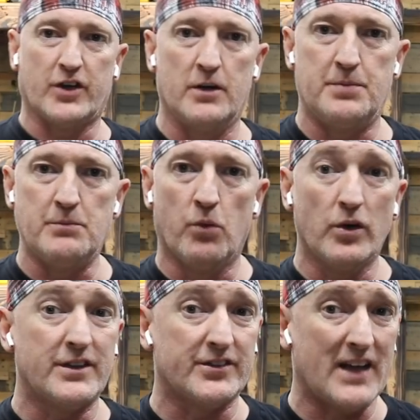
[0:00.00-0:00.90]
gonna be more
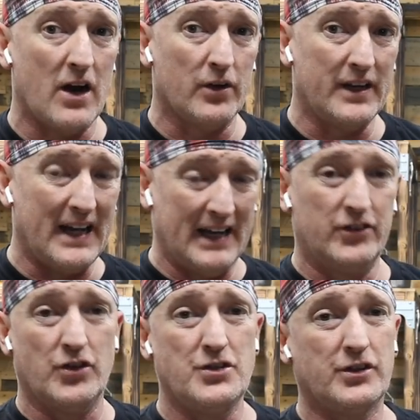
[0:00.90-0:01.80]
discounted,
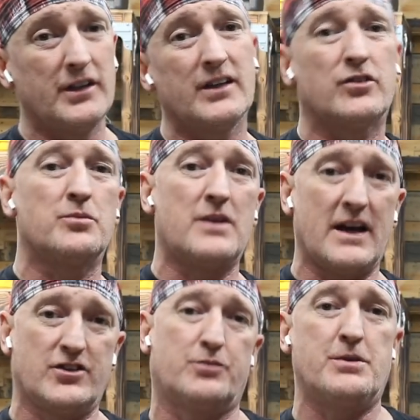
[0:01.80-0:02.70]
and so you can get some
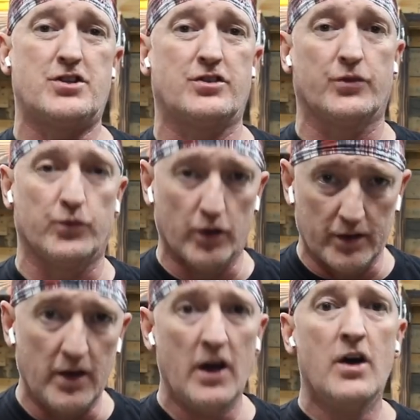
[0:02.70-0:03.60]
nice species of
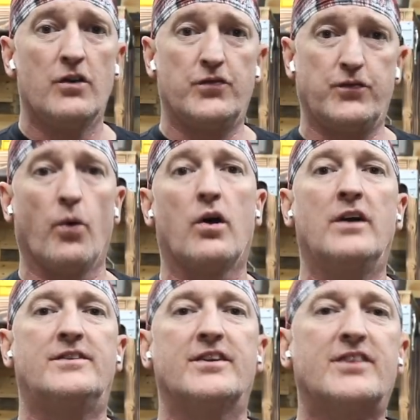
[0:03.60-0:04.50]
wood for
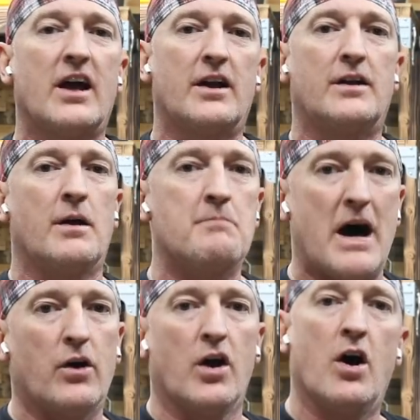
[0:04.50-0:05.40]
a discounted
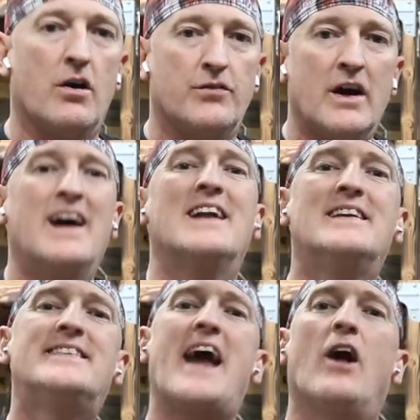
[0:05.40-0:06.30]
amount of
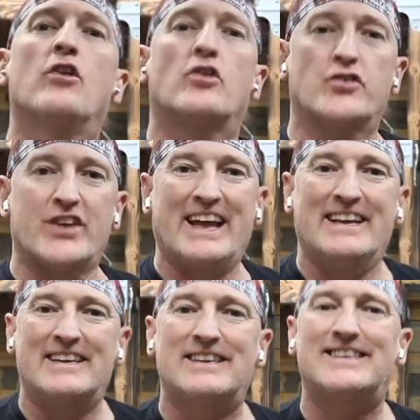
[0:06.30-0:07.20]
dollars
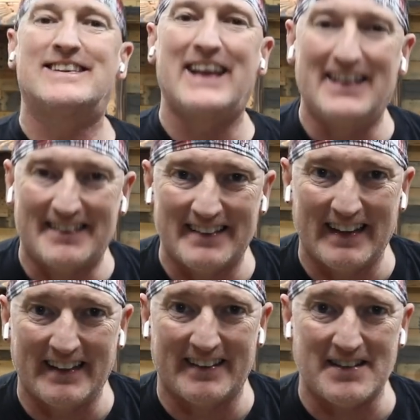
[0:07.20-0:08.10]
and cents,
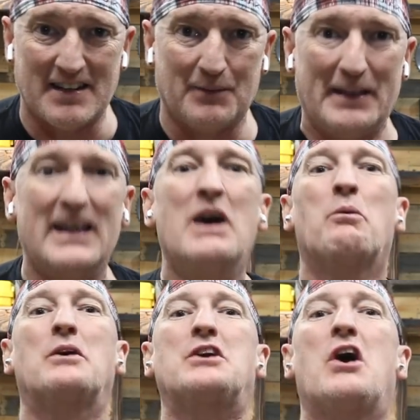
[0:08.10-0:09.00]
ladies and gentlemen.
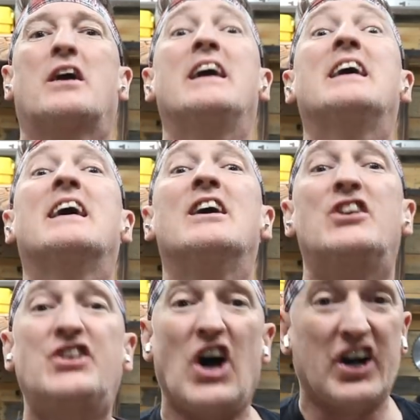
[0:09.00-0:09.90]
We're talking
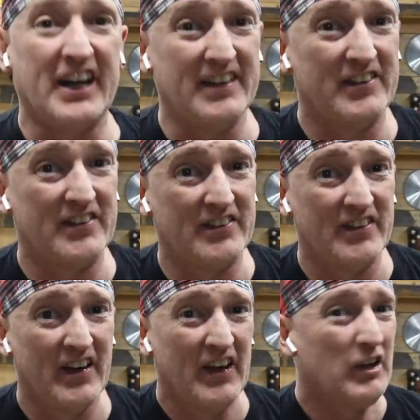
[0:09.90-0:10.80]

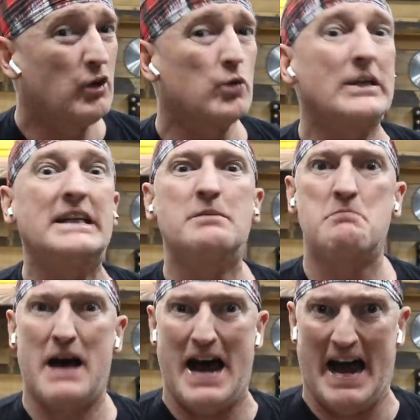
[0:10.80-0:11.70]
ducats,
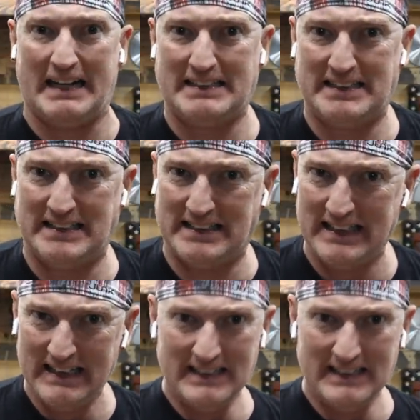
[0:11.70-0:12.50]
greenbacks,